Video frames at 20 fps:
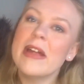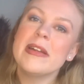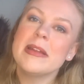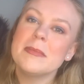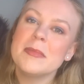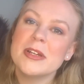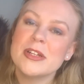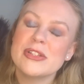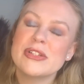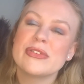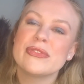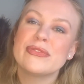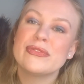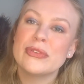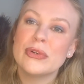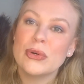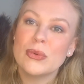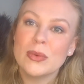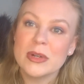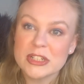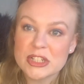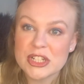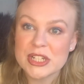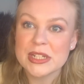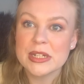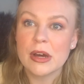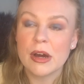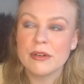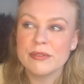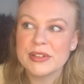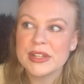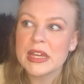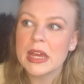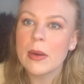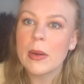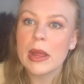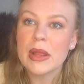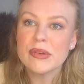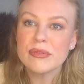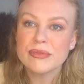much for watching our video.
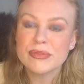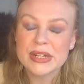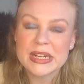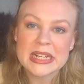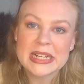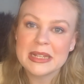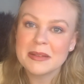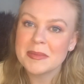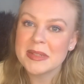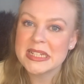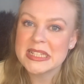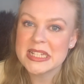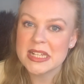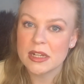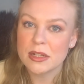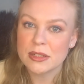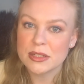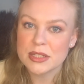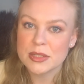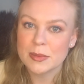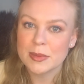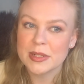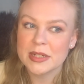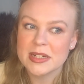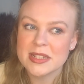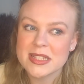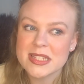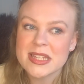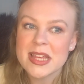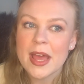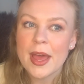It really means a lot to us.